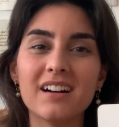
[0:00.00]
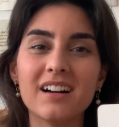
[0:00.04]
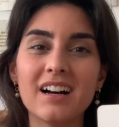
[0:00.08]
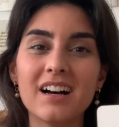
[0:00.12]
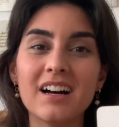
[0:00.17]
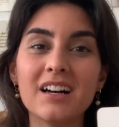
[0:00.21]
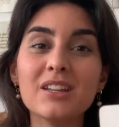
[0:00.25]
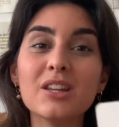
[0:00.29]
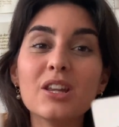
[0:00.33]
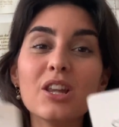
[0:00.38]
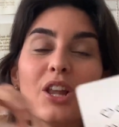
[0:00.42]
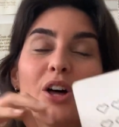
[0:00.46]

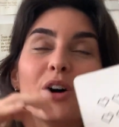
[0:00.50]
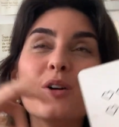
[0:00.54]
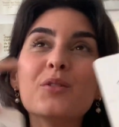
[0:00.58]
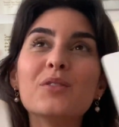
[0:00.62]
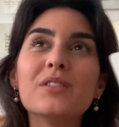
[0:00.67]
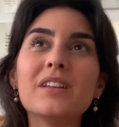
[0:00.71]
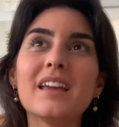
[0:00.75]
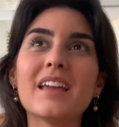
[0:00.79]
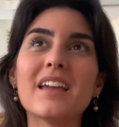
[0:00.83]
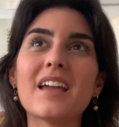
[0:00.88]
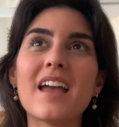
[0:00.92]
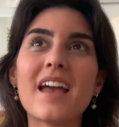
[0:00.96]

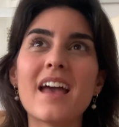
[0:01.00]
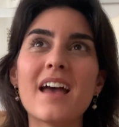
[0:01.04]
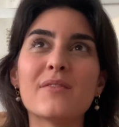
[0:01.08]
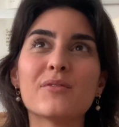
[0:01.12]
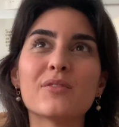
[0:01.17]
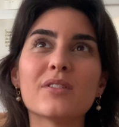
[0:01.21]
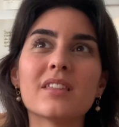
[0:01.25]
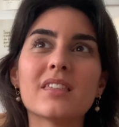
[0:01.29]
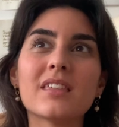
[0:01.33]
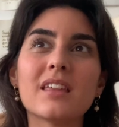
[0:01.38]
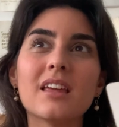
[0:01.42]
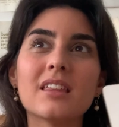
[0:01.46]
unloading
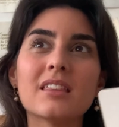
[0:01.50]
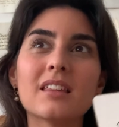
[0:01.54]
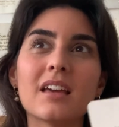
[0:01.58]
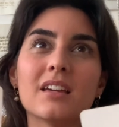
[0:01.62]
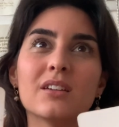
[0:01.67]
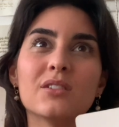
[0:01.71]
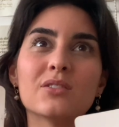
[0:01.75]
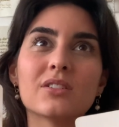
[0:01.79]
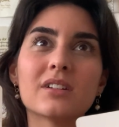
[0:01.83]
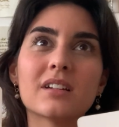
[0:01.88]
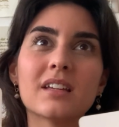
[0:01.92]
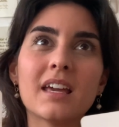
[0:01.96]
everything that
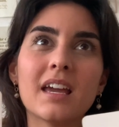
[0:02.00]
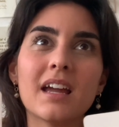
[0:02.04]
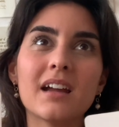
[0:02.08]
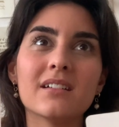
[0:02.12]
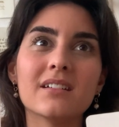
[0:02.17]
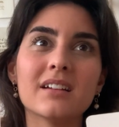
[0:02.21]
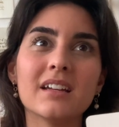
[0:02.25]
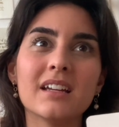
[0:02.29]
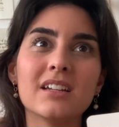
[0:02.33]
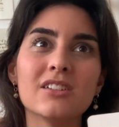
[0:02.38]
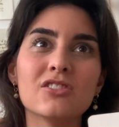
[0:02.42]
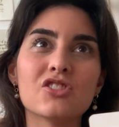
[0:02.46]
you're
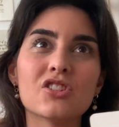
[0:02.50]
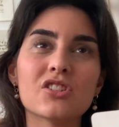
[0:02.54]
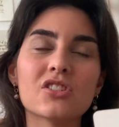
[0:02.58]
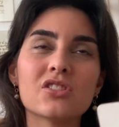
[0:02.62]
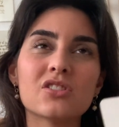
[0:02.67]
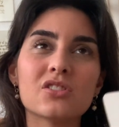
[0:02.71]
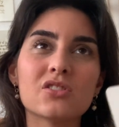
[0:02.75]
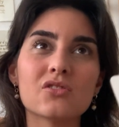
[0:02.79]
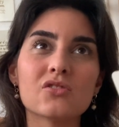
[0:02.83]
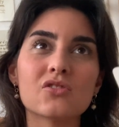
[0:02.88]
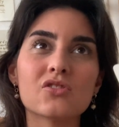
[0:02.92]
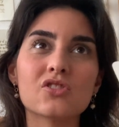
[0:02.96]
carrying,
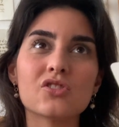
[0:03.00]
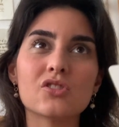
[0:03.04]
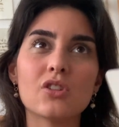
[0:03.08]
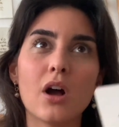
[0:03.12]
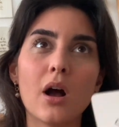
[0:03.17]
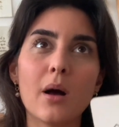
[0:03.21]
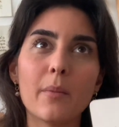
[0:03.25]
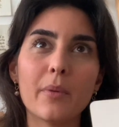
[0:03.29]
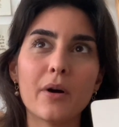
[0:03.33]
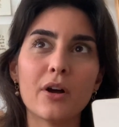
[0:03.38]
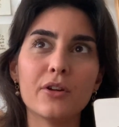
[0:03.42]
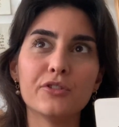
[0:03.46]
just to
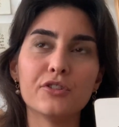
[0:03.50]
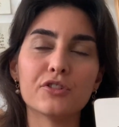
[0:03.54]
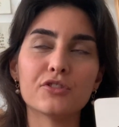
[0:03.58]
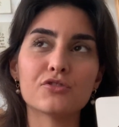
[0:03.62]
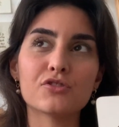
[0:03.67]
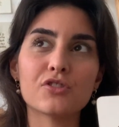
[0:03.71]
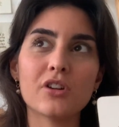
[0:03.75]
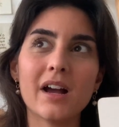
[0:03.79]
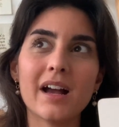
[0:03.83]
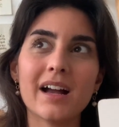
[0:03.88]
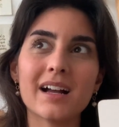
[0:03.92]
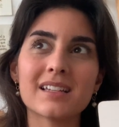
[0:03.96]
stop on your
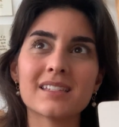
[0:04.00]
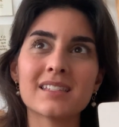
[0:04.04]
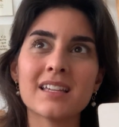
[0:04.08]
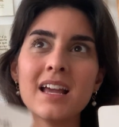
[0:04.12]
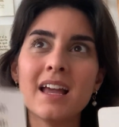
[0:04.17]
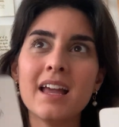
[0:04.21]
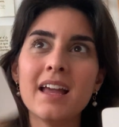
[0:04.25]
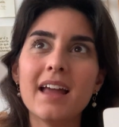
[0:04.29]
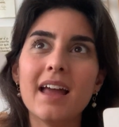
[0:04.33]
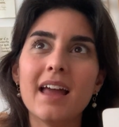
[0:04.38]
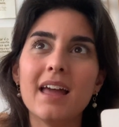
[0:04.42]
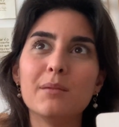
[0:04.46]
tracks
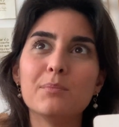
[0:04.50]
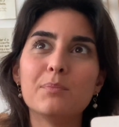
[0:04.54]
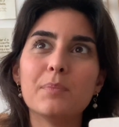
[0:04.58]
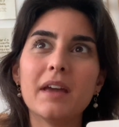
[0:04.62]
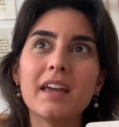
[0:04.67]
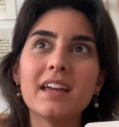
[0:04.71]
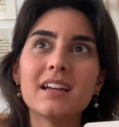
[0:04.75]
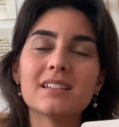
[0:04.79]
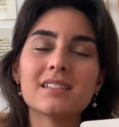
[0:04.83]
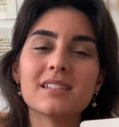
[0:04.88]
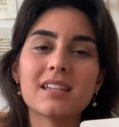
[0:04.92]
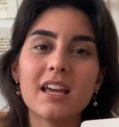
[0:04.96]
and
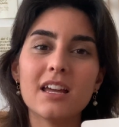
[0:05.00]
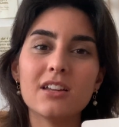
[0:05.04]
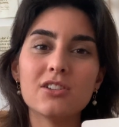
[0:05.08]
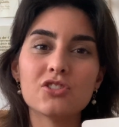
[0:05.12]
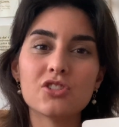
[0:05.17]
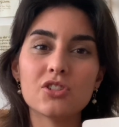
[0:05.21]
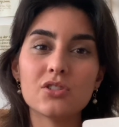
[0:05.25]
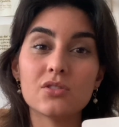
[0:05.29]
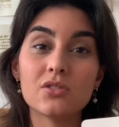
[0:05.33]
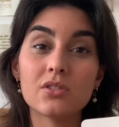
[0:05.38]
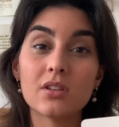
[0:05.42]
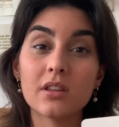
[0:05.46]
pay
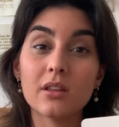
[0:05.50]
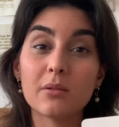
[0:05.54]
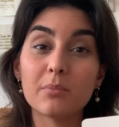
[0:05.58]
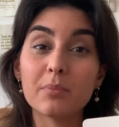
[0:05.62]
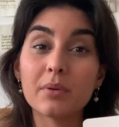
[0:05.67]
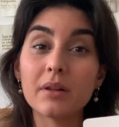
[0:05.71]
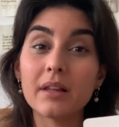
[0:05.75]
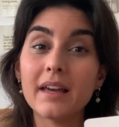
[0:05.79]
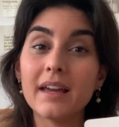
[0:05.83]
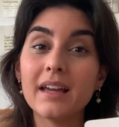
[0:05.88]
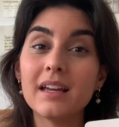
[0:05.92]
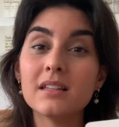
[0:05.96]
attention to the
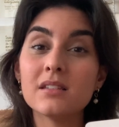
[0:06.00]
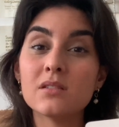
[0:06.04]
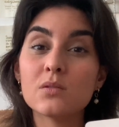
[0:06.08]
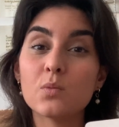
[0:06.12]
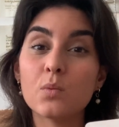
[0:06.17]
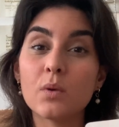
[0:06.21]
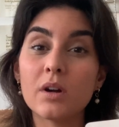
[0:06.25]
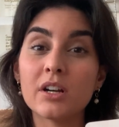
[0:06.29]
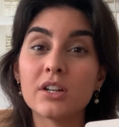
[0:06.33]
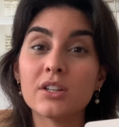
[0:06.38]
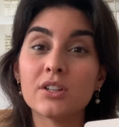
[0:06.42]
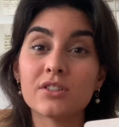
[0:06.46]
place
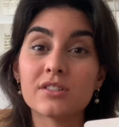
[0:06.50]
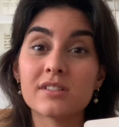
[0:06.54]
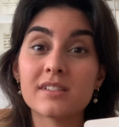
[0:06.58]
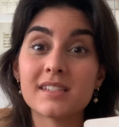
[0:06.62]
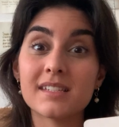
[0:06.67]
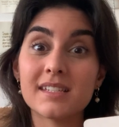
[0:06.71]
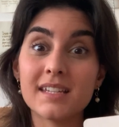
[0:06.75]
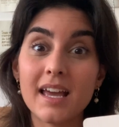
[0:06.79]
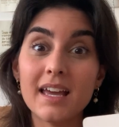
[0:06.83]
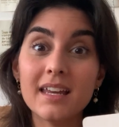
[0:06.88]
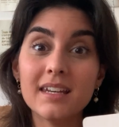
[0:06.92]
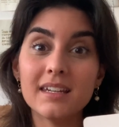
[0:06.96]
where you're
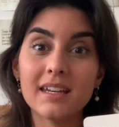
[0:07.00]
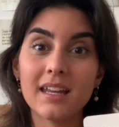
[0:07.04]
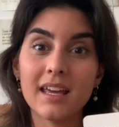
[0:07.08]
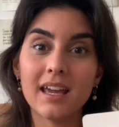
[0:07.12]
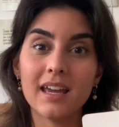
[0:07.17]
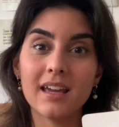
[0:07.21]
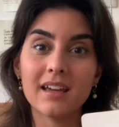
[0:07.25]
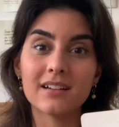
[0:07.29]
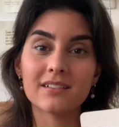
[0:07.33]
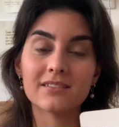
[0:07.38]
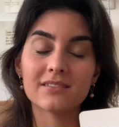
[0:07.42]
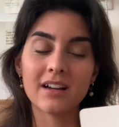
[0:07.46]

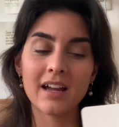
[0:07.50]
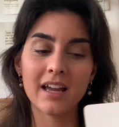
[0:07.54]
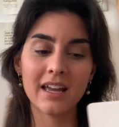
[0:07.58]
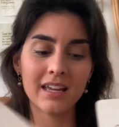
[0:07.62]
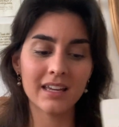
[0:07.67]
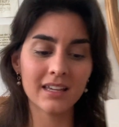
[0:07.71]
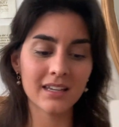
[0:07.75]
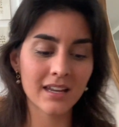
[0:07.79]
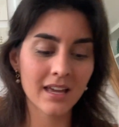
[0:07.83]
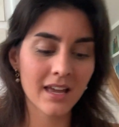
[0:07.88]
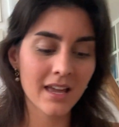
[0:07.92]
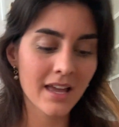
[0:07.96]
standing,
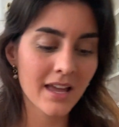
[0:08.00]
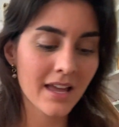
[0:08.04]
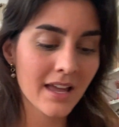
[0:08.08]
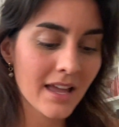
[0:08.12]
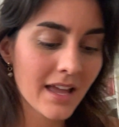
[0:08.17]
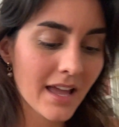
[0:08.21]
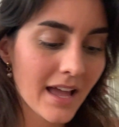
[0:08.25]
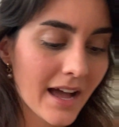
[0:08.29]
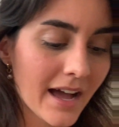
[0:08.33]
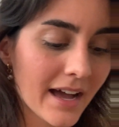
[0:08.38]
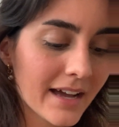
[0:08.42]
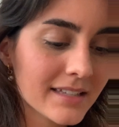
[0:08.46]
right?
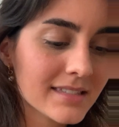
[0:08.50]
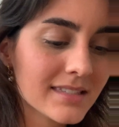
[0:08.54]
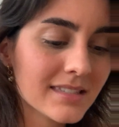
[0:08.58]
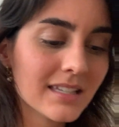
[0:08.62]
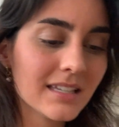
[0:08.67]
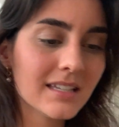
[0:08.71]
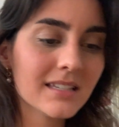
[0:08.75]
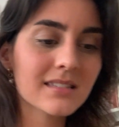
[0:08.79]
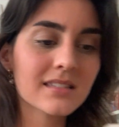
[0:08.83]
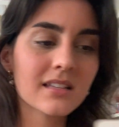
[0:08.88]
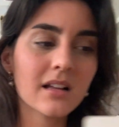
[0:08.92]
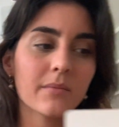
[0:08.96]
I
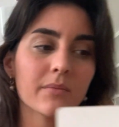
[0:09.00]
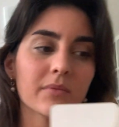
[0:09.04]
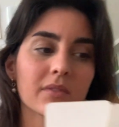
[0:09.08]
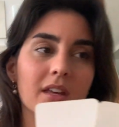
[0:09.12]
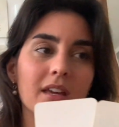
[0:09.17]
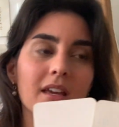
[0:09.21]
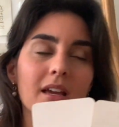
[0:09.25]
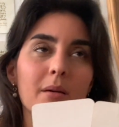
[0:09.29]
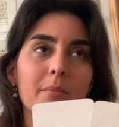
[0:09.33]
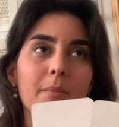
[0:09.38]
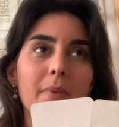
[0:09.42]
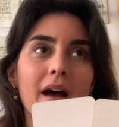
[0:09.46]
see
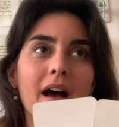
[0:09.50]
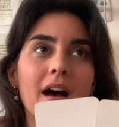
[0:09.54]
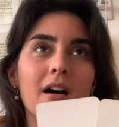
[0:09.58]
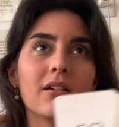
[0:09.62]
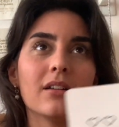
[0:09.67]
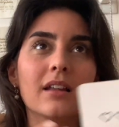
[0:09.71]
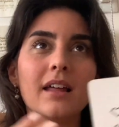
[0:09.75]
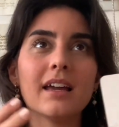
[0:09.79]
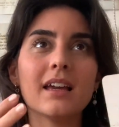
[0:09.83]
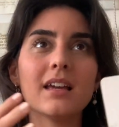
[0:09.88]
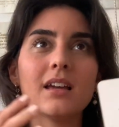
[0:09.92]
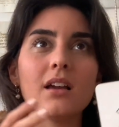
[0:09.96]
something about
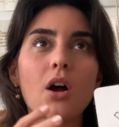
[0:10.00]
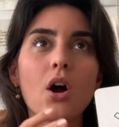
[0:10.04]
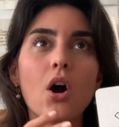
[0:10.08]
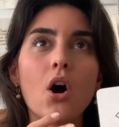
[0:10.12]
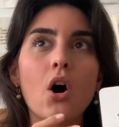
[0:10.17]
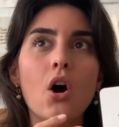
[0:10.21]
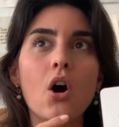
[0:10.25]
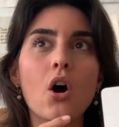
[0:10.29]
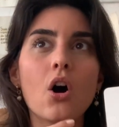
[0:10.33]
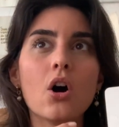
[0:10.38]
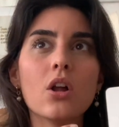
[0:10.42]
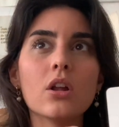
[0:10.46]
like
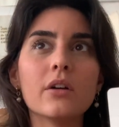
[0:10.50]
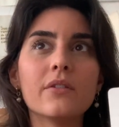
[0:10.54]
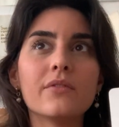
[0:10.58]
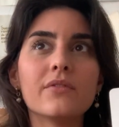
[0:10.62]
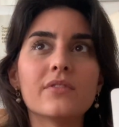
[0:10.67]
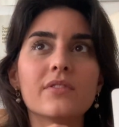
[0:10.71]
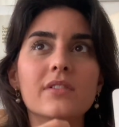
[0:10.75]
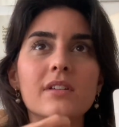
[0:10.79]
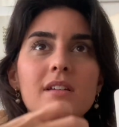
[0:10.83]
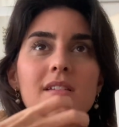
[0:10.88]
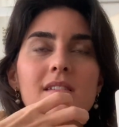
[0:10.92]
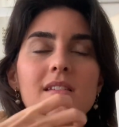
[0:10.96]
all
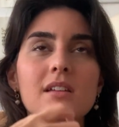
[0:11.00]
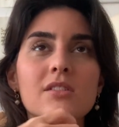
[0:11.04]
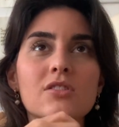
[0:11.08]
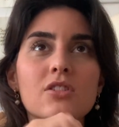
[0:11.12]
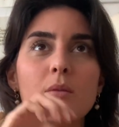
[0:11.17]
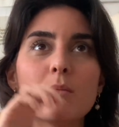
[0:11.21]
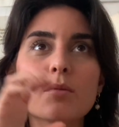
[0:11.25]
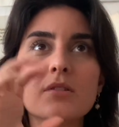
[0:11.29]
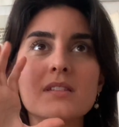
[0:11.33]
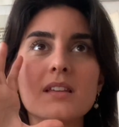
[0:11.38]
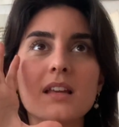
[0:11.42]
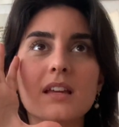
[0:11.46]
of this. It's
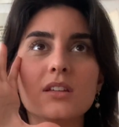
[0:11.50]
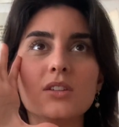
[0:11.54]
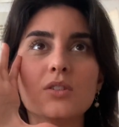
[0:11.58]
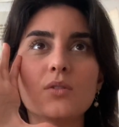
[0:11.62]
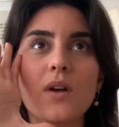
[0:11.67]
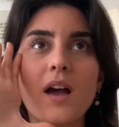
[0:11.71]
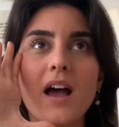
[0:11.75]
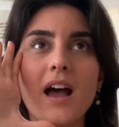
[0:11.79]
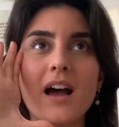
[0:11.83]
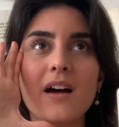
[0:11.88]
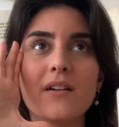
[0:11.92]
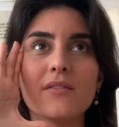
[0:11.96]
almost like you
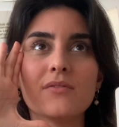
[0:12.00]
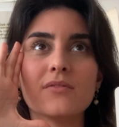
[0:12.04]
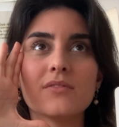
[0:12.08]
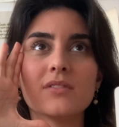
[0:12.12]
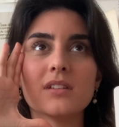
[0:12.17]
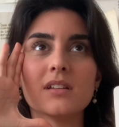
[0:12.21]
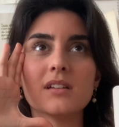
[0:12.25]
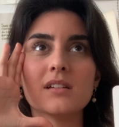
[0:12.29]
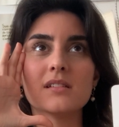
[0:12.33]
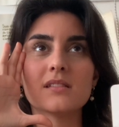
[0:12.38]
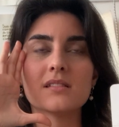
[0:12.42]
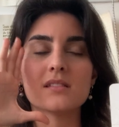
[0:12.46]
have
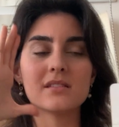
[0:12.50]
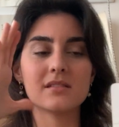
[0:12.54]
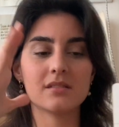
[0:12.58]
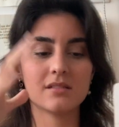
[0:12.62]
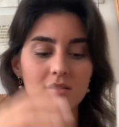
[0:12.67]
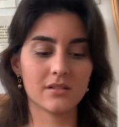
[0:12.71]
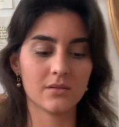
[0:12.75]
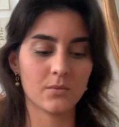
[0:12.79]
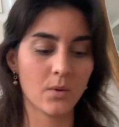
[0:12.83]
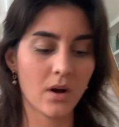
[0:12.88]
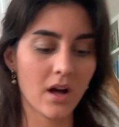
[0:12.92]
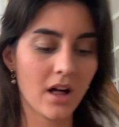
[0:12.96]
this,
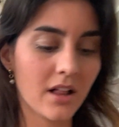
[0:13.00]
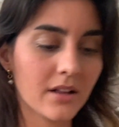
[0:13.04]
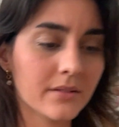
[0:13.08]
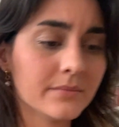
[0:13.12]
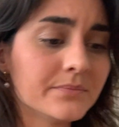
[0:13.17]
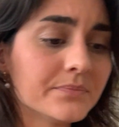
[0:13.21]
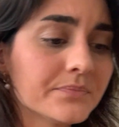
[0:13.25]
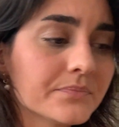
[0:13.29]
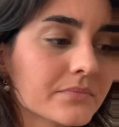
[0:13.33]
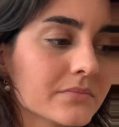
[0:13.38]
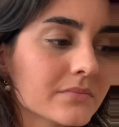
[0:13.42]
well,